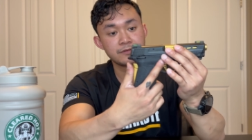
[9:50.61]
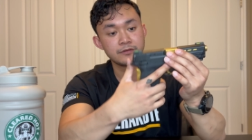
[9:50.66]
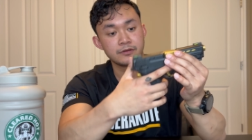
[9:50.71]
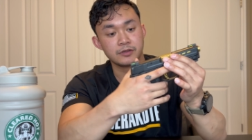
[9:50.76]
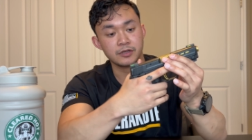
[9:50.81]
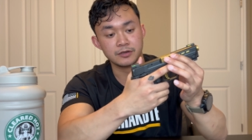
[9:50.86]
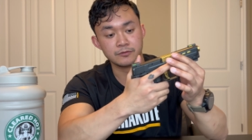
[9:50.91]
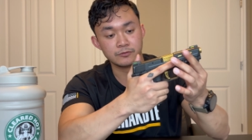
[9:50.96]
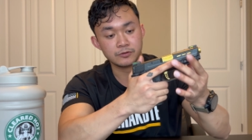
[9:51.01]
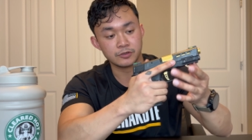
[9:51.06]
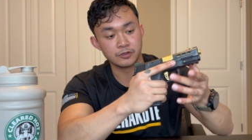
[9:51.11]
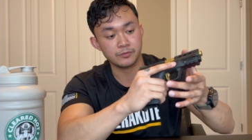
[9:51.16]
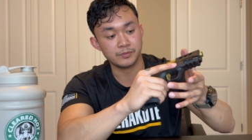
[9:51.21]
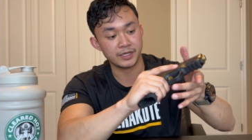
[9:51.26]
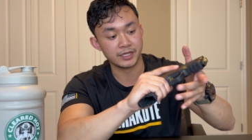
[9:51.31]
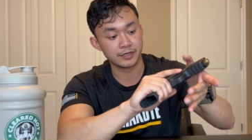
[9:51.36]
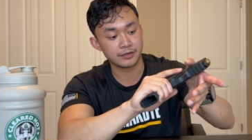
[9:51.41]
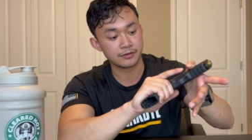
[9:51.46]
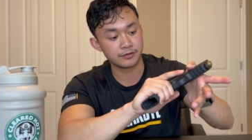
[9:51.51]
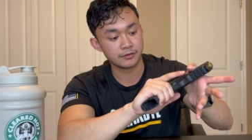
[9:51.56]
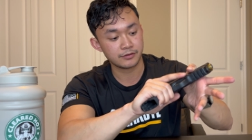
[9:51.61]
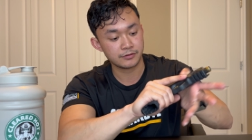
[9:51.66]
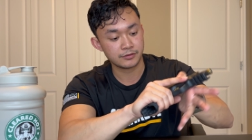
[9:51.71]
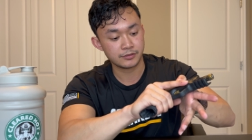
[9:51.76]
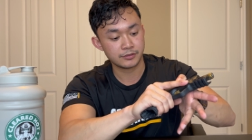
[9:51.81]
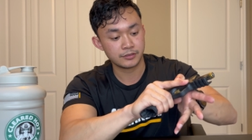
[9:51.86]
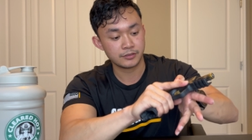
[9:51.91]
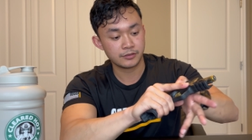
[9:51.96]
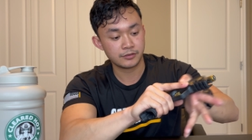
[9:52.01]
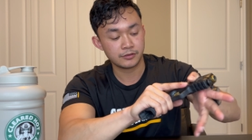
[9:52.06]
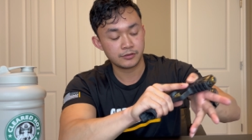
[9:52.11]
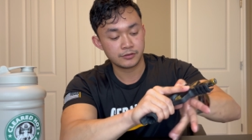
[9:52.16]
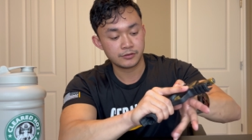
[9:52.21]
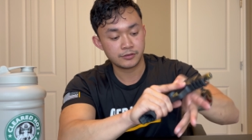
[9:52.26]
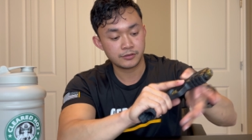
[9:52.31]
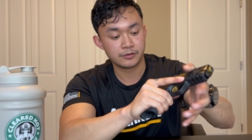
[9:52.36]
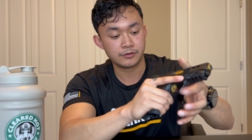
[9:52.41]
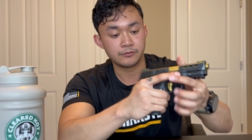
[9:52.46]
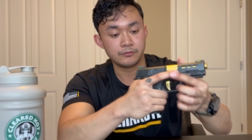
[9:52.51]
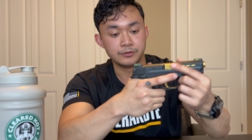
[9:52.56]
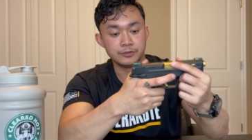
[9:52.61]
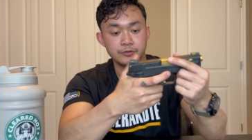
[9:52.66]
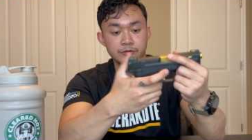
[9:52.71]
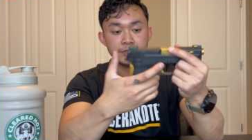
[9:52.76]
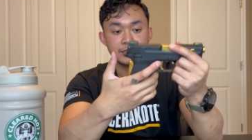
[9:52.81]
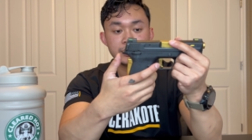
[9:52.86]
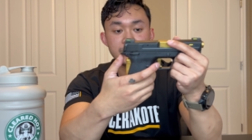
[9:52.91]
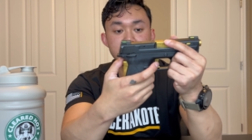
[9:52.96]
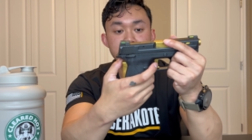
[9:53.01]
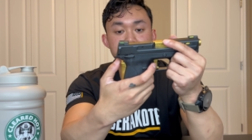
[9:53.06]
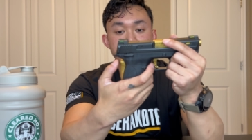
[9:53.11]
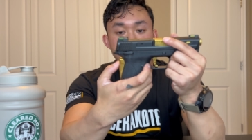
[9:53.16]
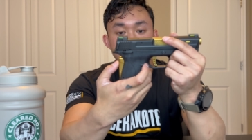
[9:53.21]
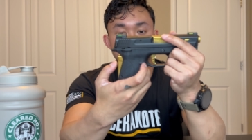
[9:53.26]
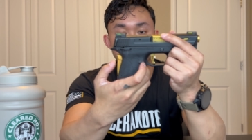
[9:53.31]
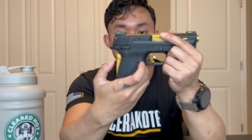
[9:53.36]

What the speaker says: gun will go bang. We'll do it again.